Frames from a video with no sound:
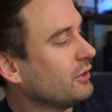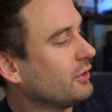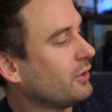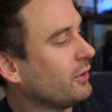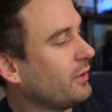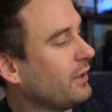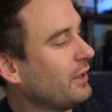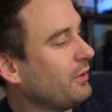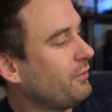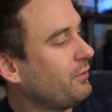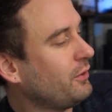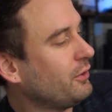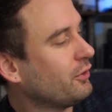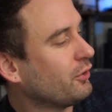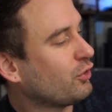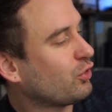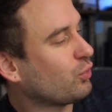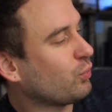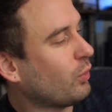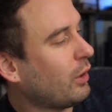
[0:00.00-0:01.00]
So if you
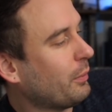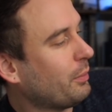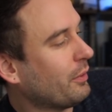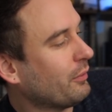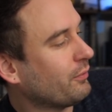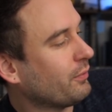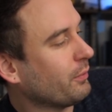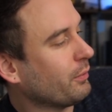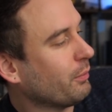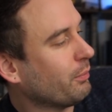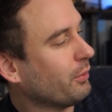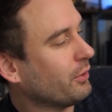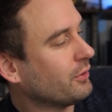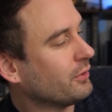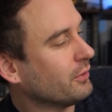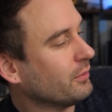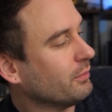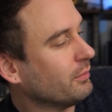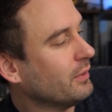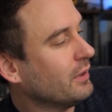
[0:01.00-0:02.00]
just swipe up from the
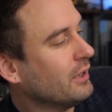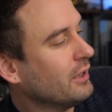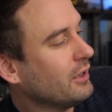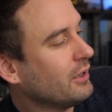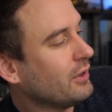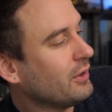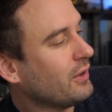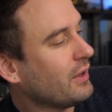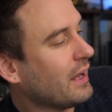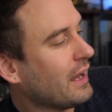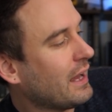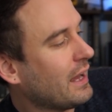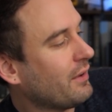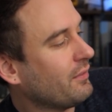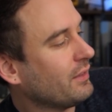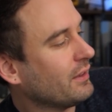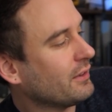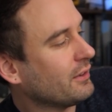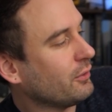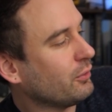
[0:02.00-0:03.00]
bottom, you
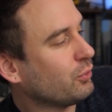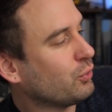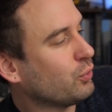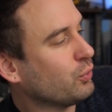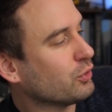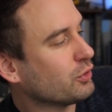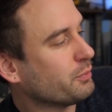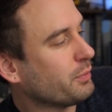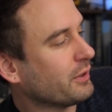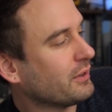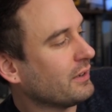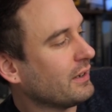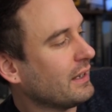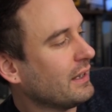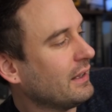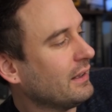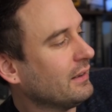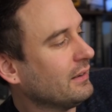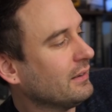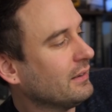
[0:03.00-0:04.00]
have this little torch button
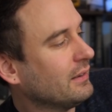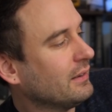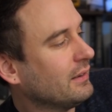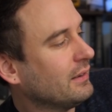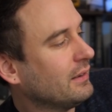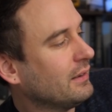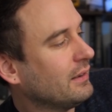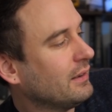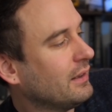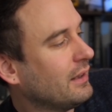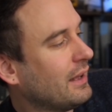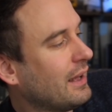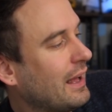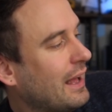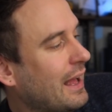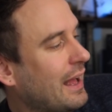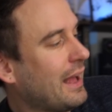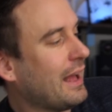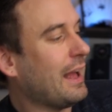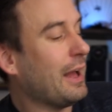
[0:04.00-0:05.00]
here.
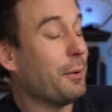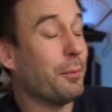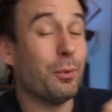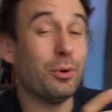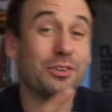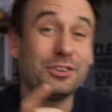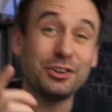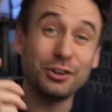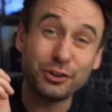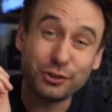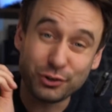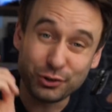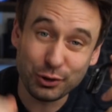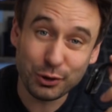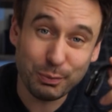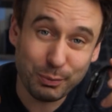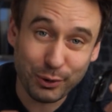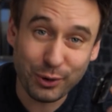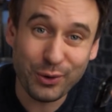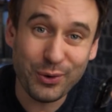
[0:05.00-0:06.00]
And what's
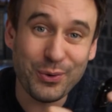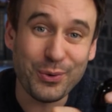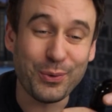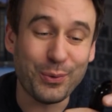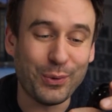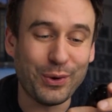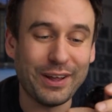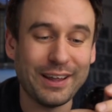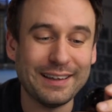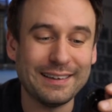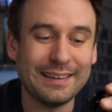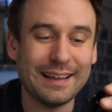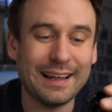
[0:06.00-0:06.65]
super cool is